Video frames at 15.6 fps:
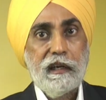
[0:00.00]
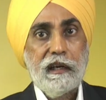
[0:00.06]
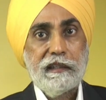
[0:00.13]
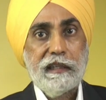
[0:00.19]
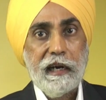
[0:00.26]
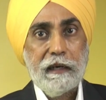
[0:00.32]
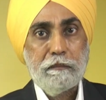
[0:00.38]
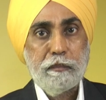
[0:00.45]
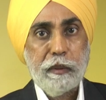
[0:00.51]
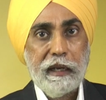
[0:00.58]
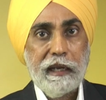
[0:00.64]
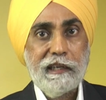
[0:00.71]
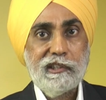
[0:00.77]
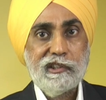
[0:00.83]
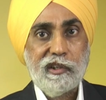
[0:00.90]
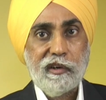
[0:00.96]
That
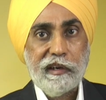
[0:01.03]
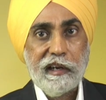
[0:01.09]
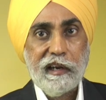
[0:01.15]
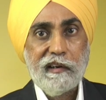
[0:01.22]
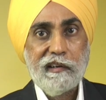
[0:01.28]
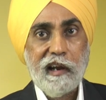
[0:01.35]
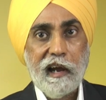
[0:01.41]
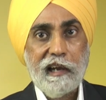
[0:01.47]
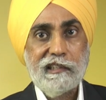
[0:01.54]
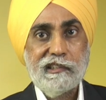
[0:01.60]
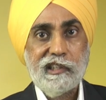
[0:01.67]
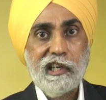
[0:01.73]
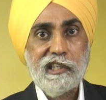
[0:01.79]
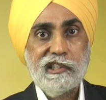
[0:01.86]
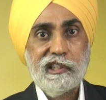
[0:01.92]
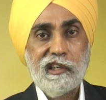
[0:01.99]
brings
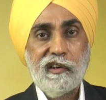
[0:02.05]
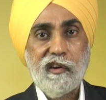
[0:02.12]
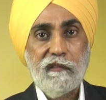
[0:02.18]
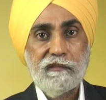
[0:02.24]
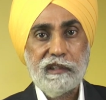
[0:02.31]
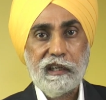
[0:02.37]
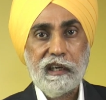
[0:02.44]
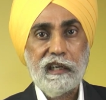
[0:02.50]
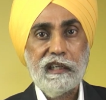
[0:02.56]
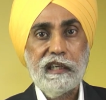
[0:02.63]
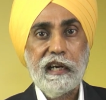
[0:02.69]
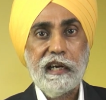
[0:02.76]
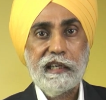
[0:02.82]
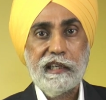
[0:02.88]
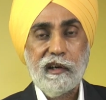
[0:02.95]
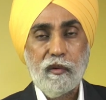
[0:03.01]
realization of the
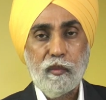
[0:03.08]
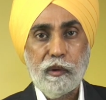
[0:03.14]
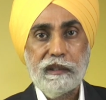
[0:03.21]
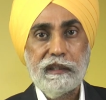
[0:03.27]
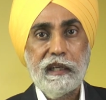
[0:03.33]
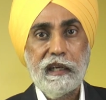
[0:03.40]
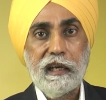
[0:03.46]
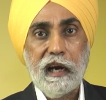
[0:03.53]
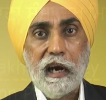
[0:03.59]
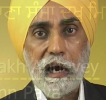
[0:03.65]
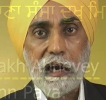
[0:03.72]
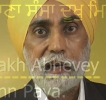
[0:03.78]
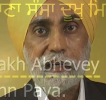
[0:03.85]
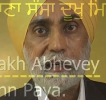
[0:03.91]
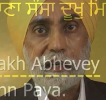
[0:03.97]
Creator within alk